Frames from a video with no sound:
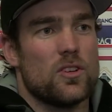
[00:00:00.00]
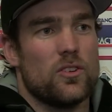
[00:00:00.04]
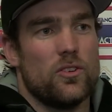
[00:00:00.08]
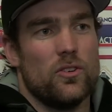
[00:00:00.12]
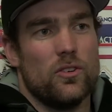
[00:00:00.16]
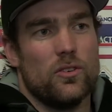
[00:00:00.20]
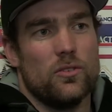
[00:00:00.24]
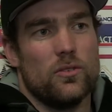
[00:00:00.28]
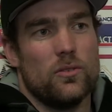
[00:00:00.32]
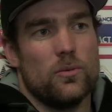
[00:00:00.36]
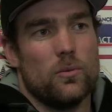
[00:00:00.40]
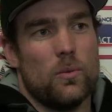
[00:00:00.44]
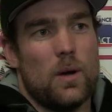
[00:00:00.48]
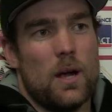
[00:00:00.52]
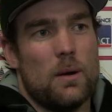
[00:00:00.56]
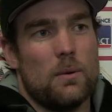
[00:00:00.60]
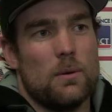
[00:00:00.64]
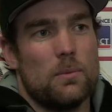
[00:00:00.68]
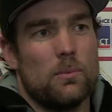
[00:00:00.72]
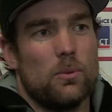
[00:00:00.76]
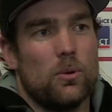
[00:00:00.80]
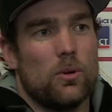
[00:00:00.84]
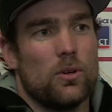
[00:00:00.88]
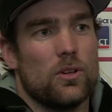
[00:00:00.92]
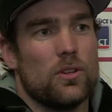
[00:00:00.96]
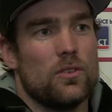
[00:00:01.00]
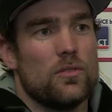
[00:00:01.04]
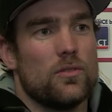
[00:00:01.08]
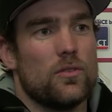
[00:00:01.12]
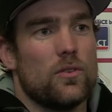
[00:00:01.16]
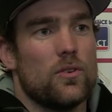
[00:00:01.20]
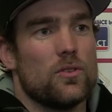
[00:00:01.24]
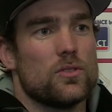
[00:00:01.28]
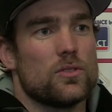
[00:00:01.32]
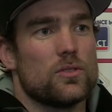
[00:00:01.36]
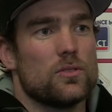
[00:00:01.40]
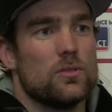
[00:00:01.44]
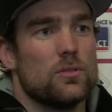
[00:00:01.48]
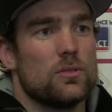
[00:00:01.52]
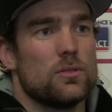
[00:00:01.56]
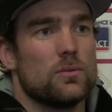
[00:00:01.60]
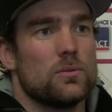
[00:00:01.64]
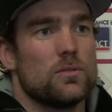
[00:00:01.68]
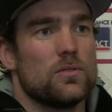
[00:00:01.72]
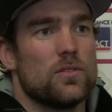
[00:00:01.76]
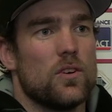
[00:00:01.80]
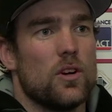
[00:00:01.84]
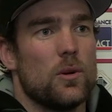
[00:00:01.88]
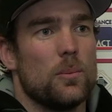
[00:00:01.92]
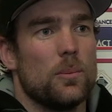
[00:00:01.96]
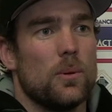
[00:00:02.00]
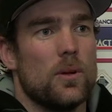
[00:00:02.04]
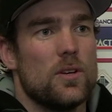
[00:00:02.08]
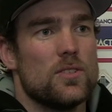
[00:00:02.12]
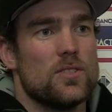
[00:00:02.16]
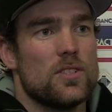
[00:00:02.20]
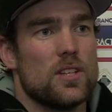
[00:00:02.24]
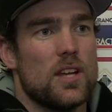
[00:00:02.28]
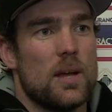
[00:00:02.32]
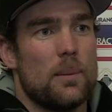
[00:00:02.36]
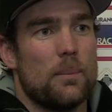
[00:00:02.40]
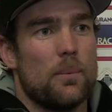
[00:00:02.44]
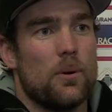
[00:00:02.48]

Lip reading: I thought the way we brought in the first quarter was very pleasing.